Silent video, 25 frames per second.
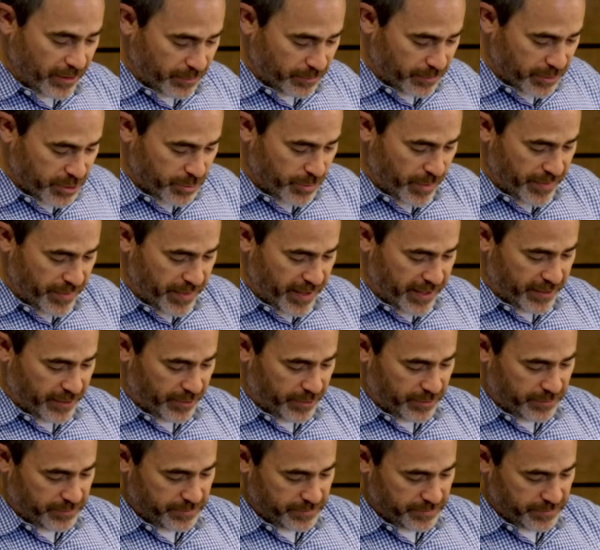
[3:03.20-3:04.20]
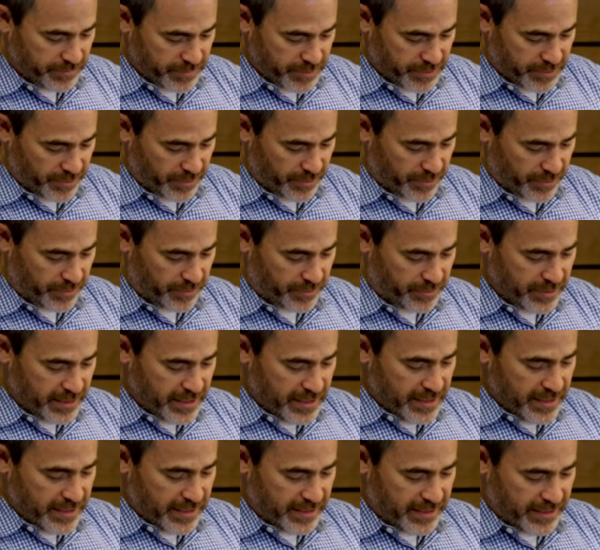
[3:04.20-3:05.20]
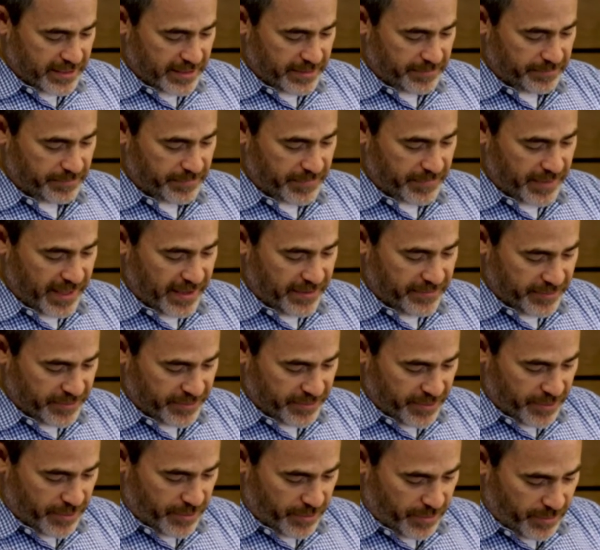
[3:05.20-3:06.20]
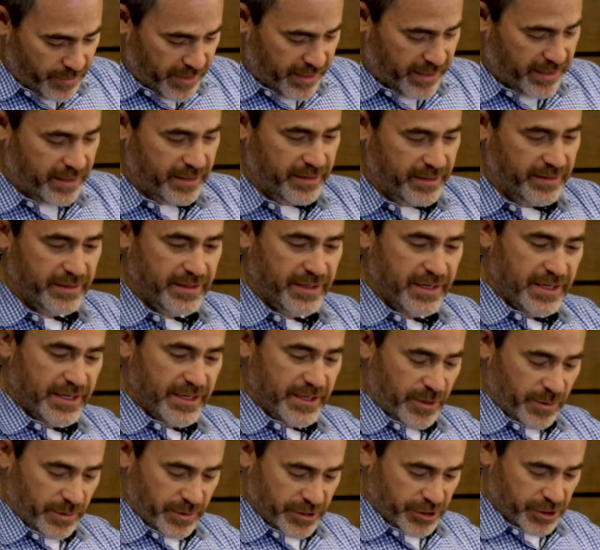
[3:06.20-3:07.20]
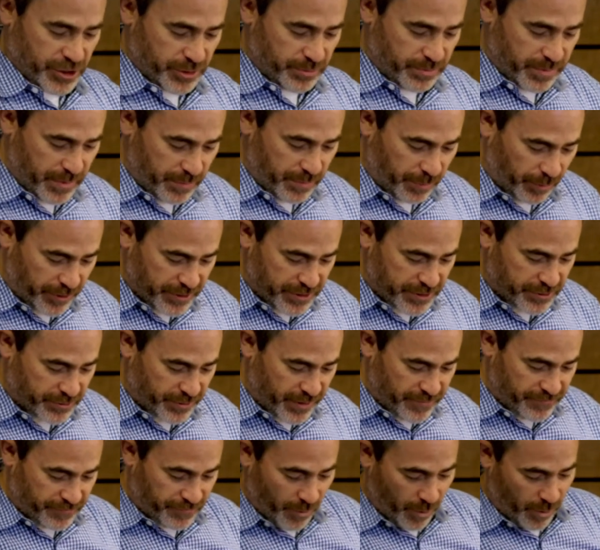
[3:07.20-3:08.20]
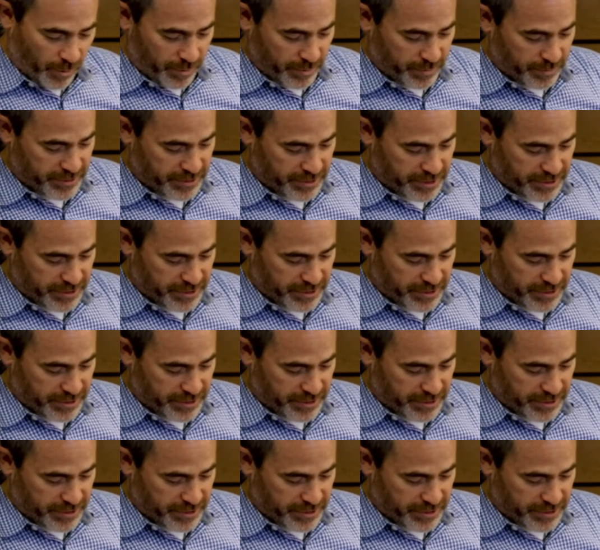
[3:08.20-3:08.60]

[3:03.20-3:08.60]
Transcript: on which way they go, so even though it should be pretty straightforward, we